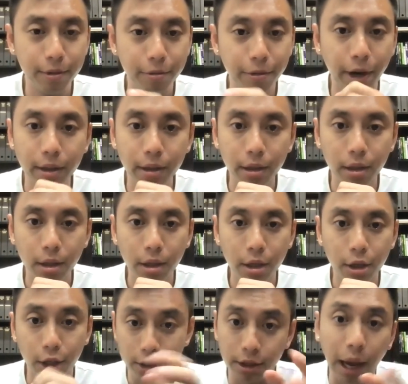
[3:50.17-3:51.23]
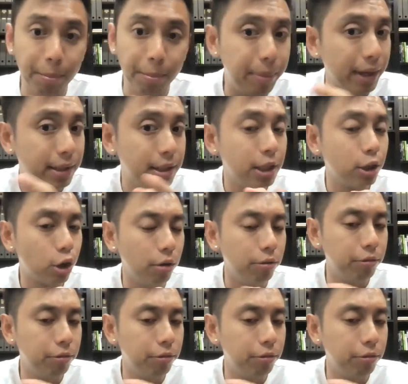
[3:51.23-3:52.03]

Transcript: right? Because I'm basing it on